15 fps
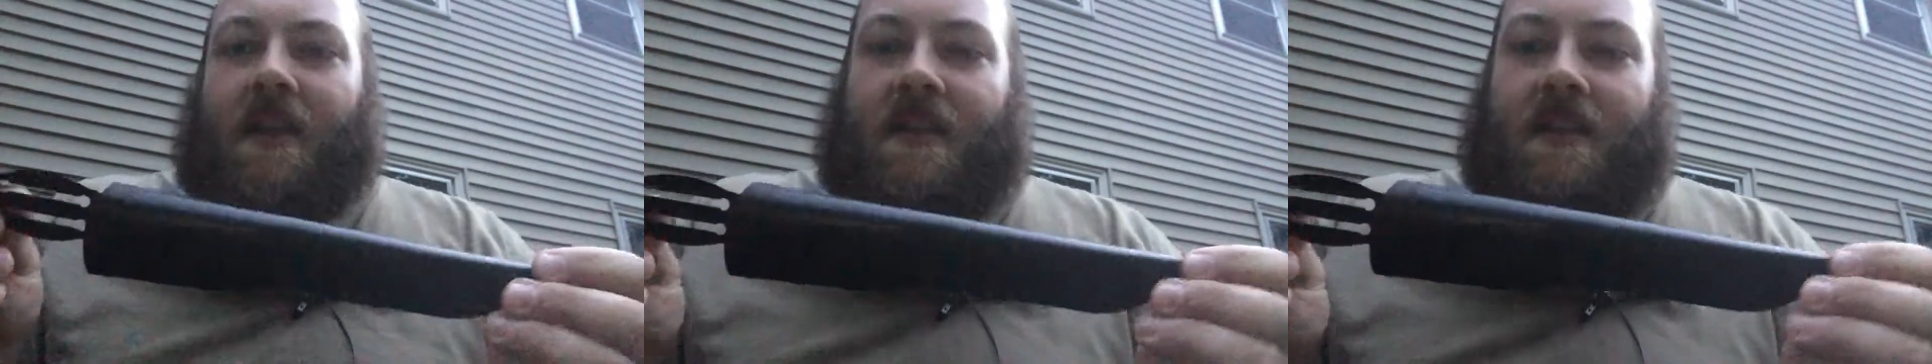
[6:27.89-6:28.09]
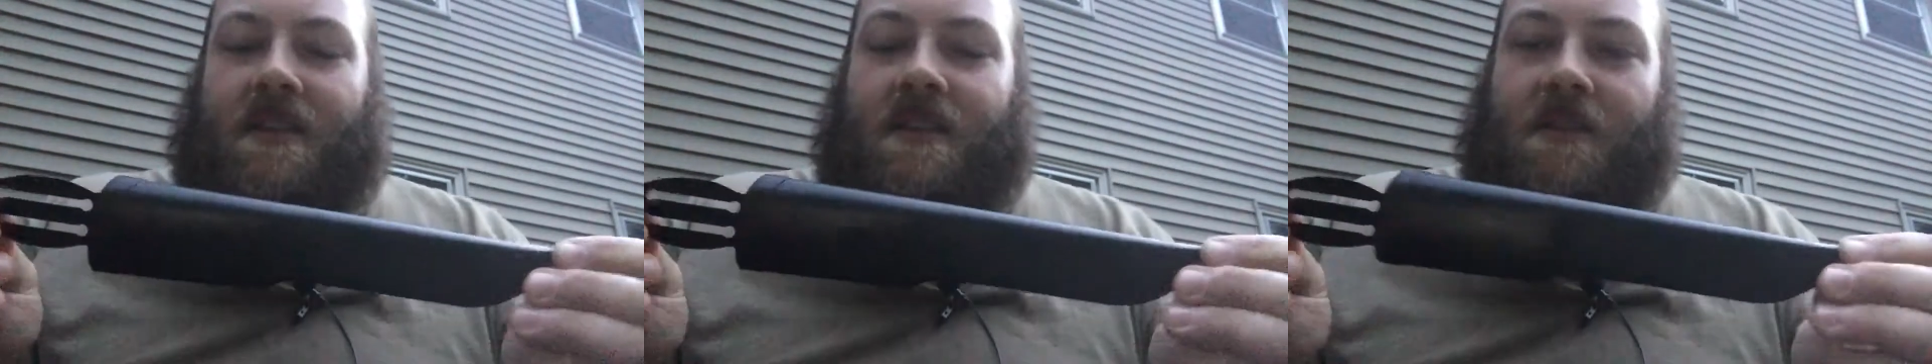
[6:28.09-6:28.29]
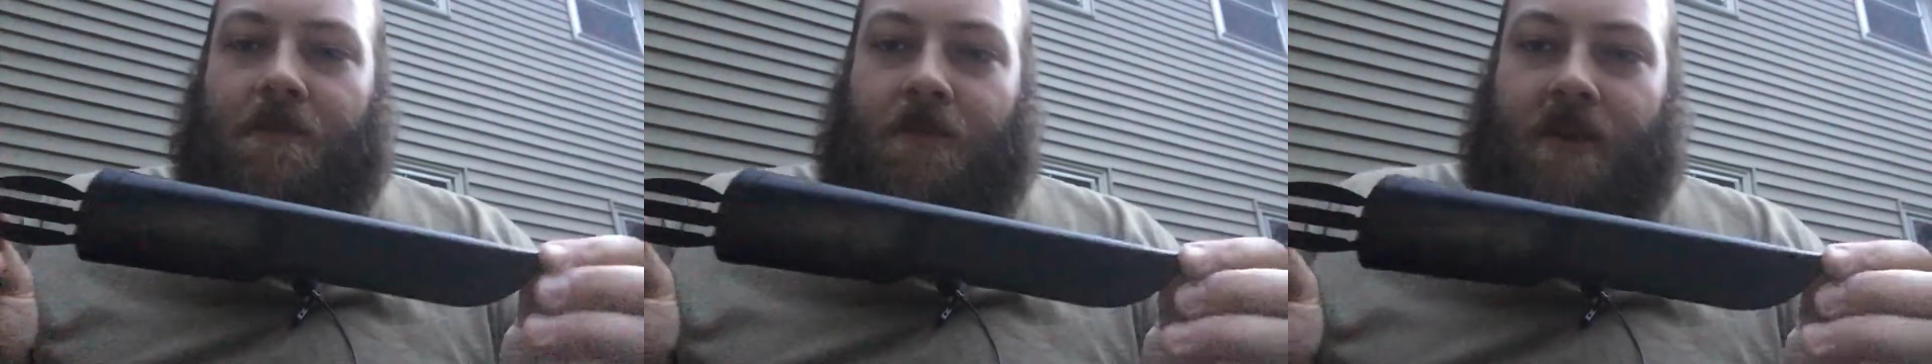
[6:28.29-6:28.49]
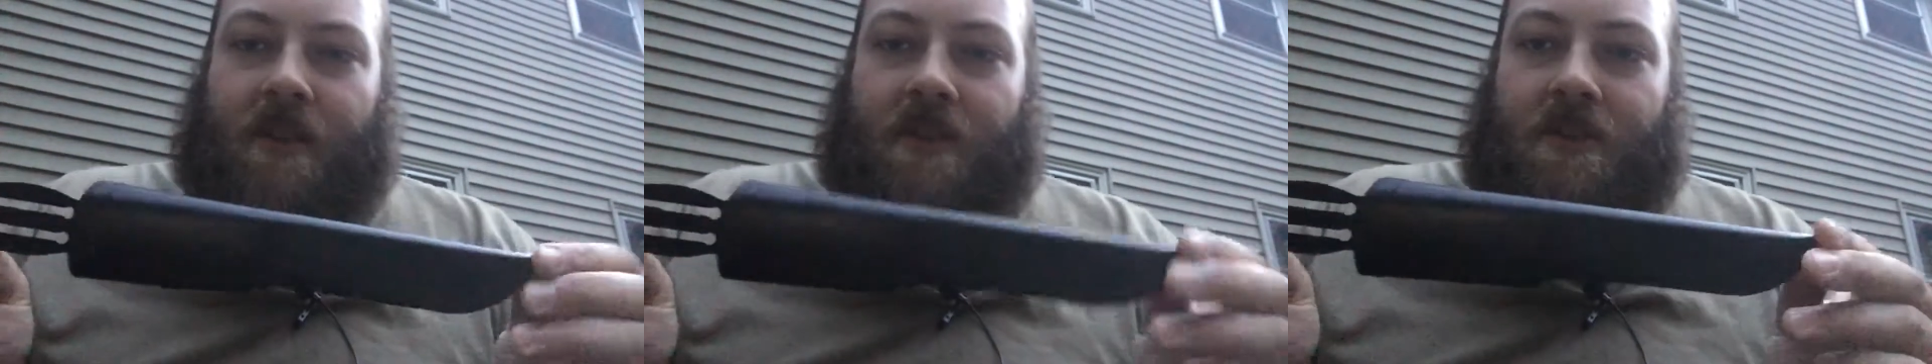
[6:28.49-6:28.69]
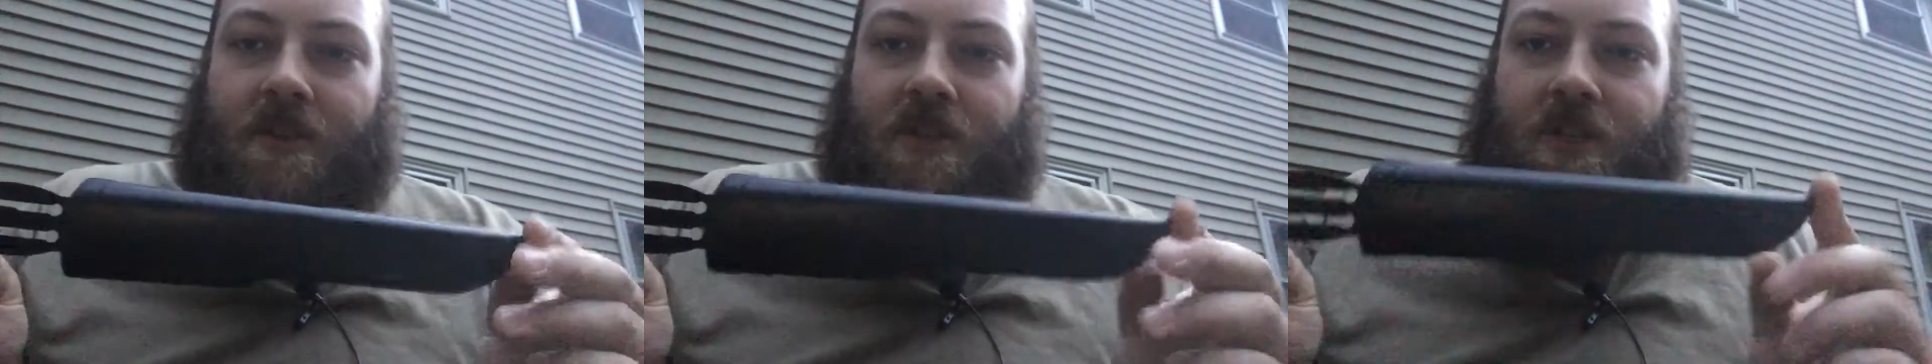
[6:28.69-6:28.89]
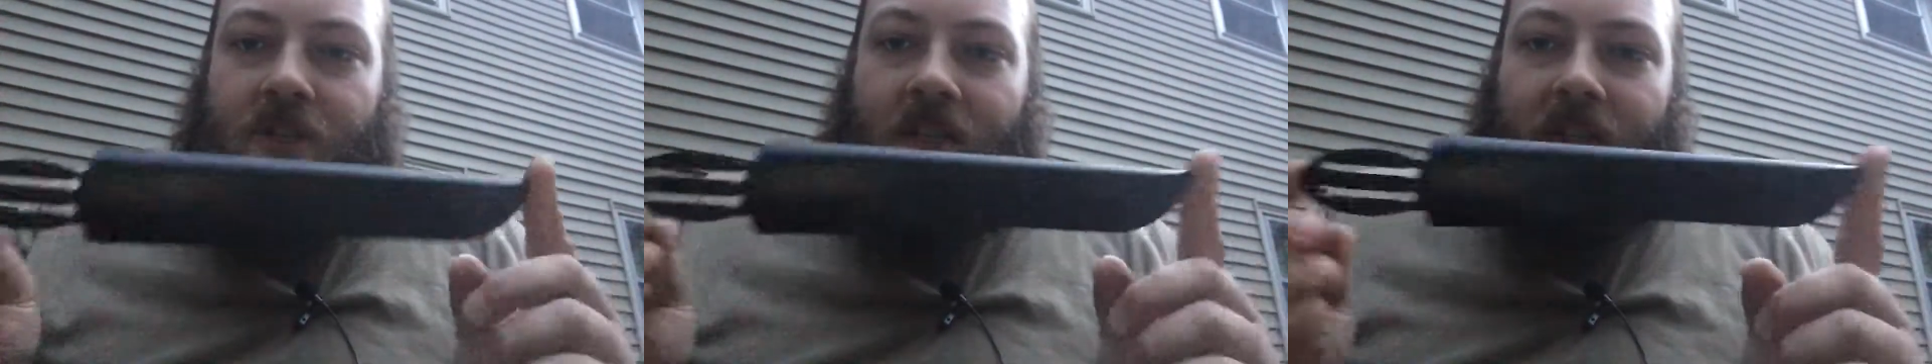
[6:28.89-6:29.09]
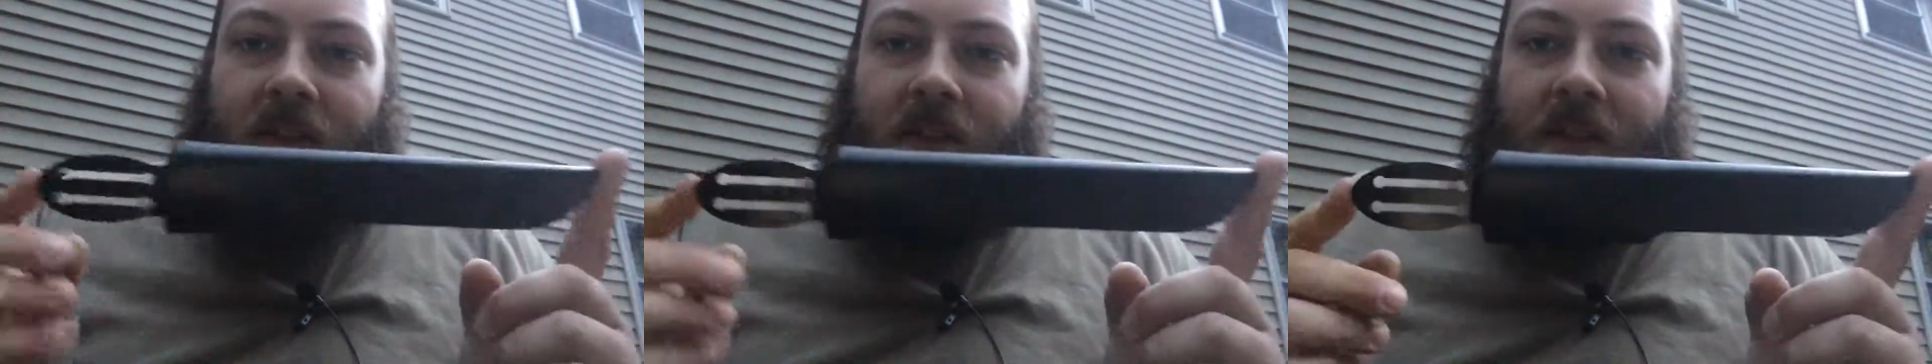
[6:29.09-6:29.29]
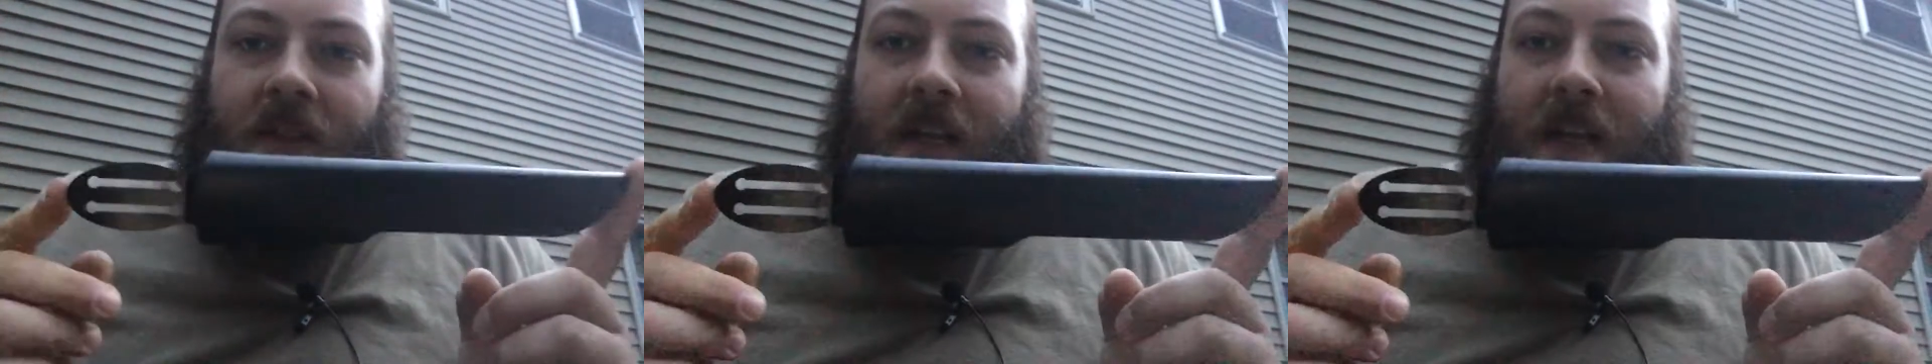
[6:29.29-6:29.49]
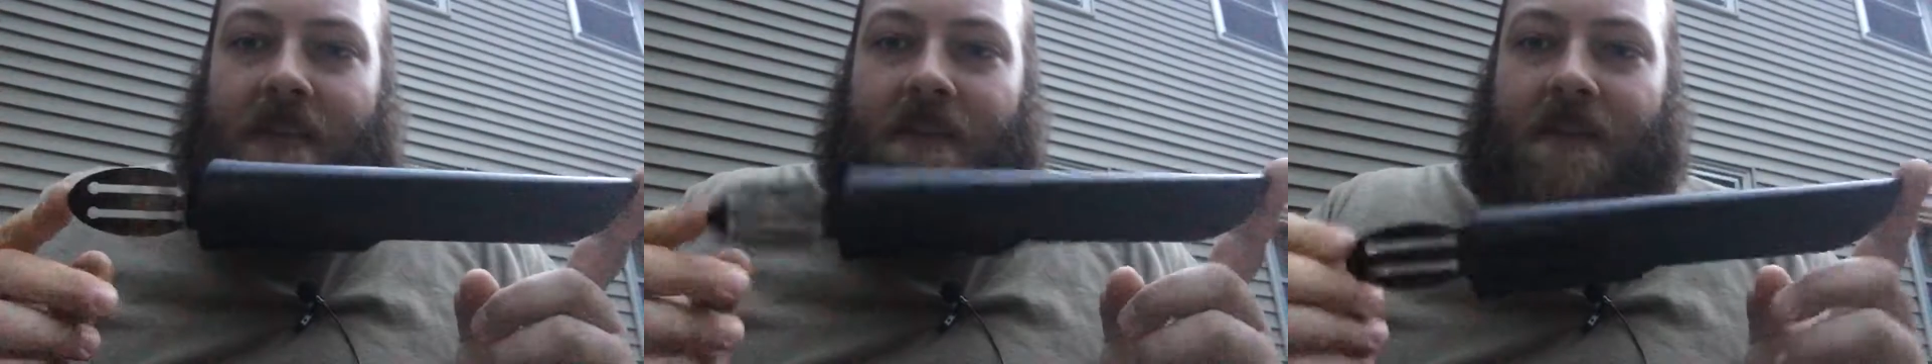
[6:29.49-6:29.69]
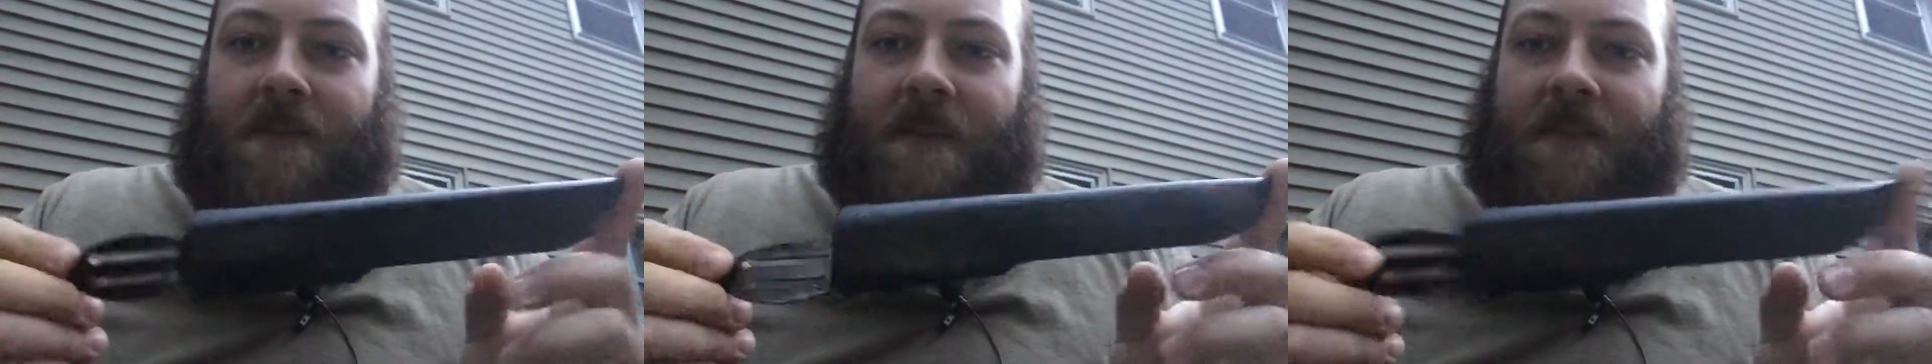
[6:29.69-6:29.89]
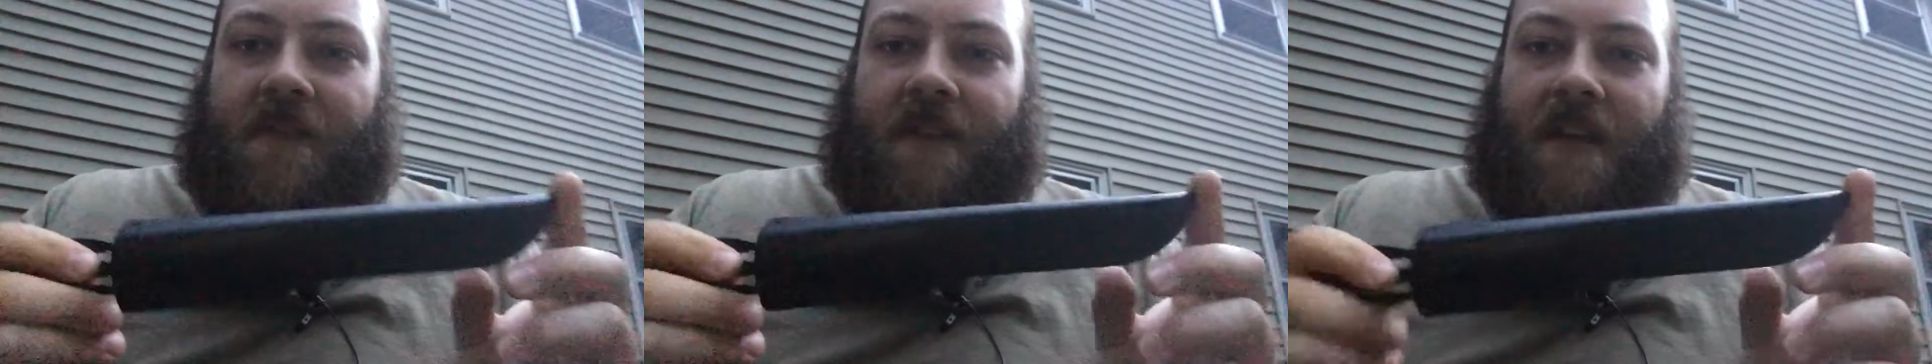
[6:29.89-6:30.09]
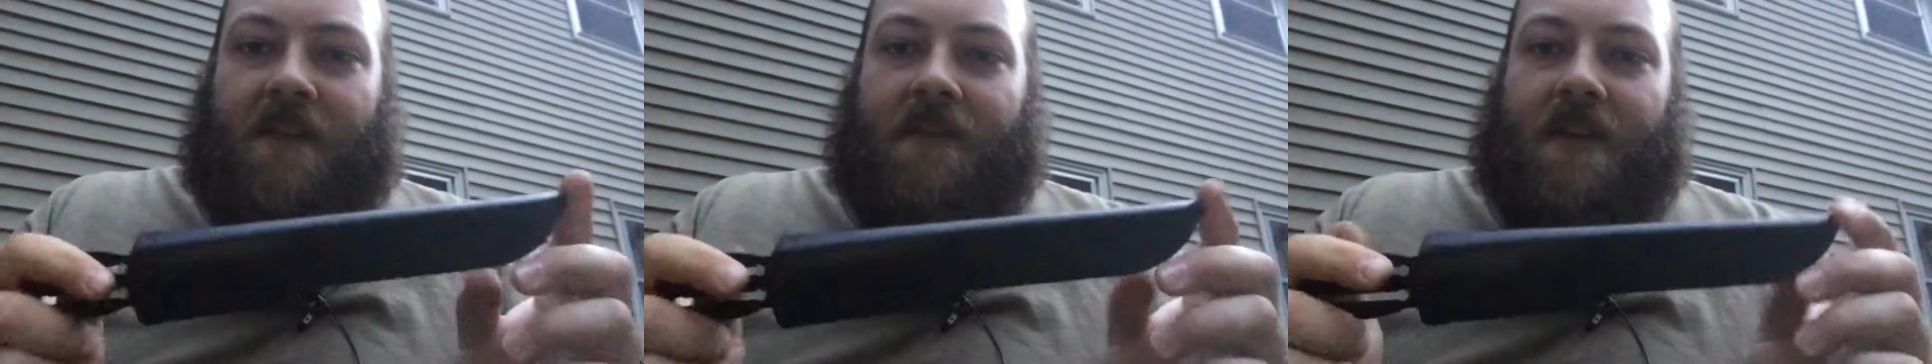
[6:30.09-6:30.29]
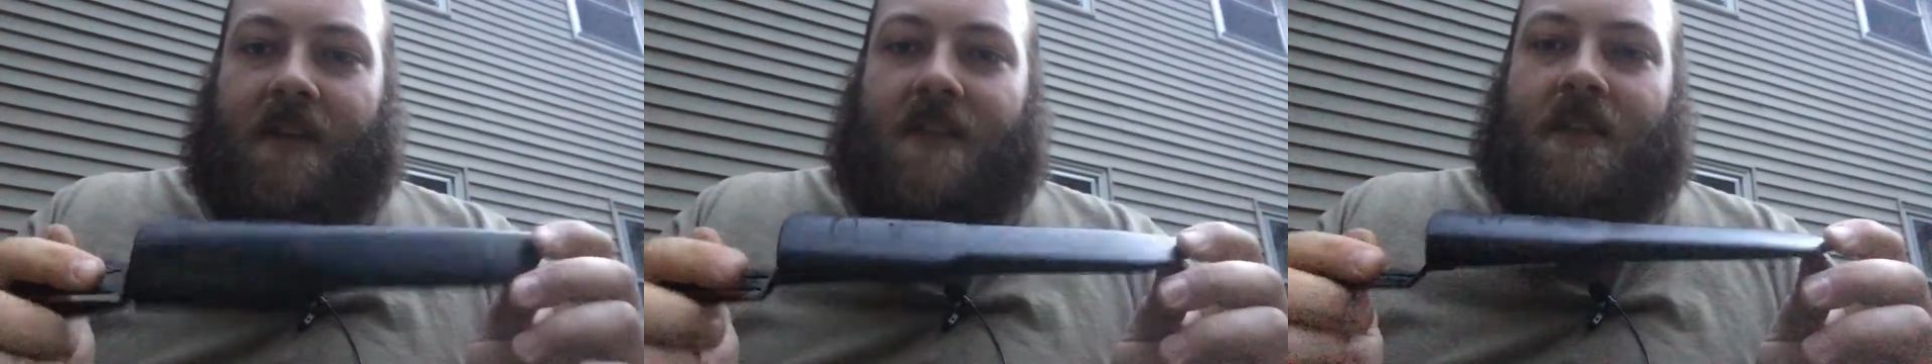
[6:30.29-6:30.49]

This is a pretty good sheath. It's not my favorite.